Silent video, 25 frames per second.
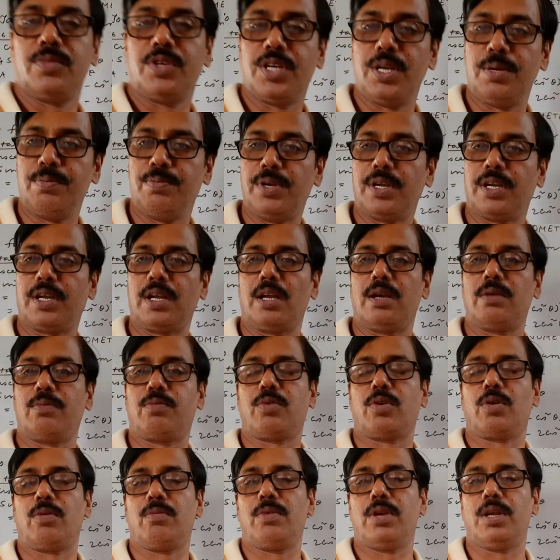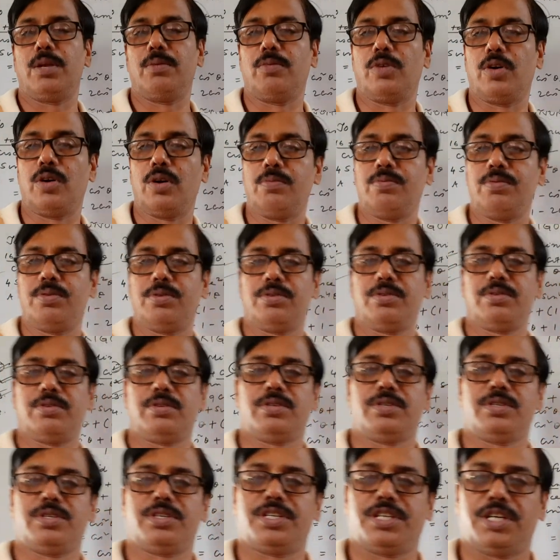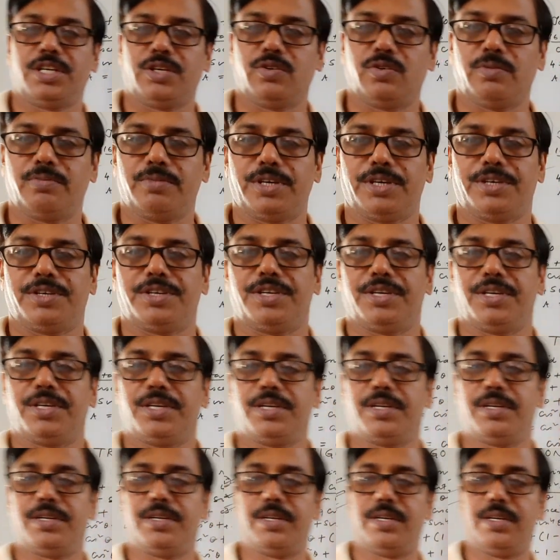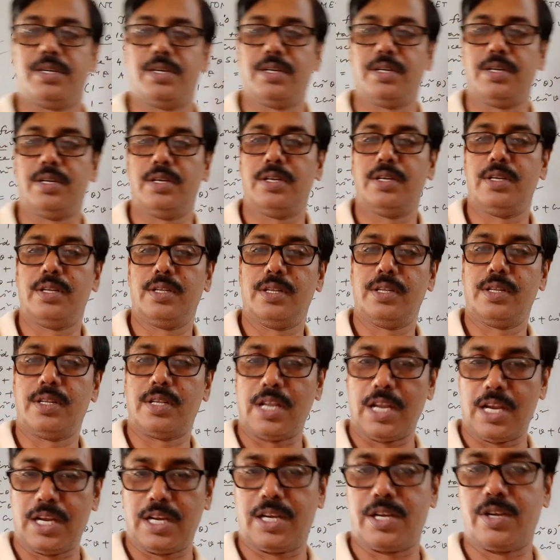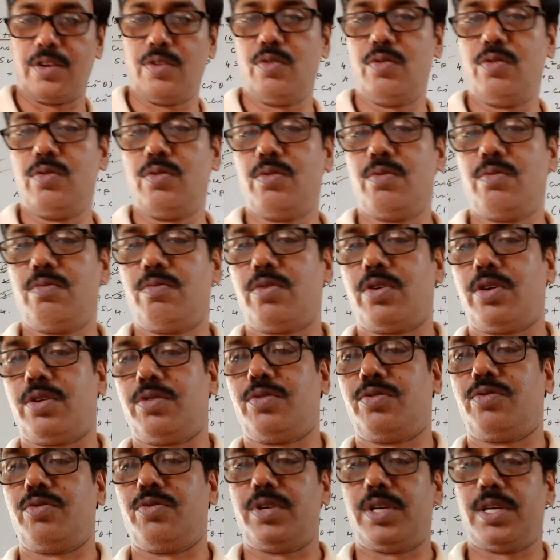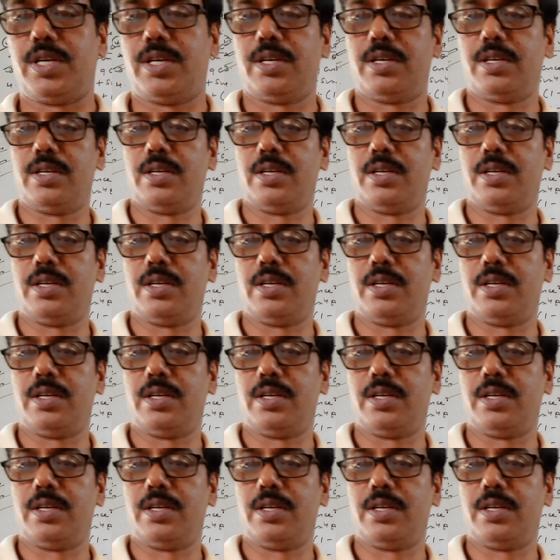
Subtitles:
typical problem of trigonometry. Thank you for today.